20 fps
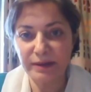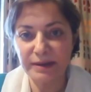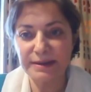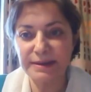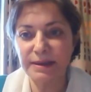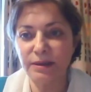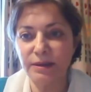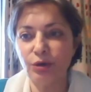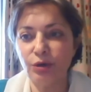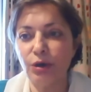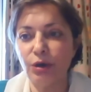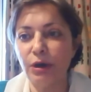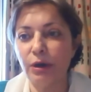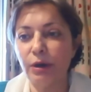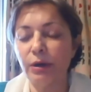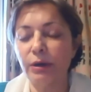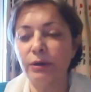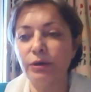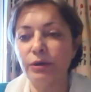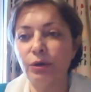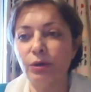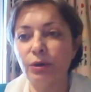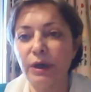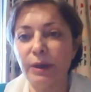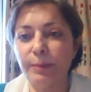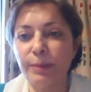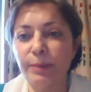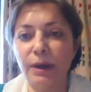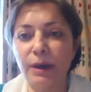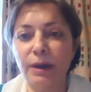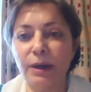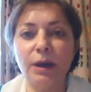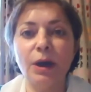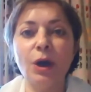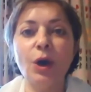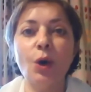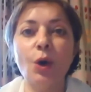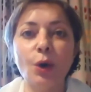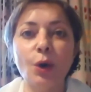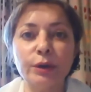this neoliberal
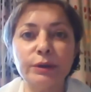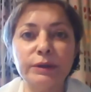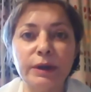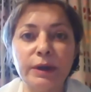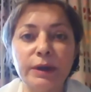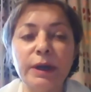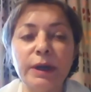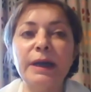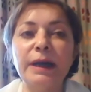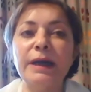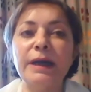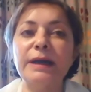order.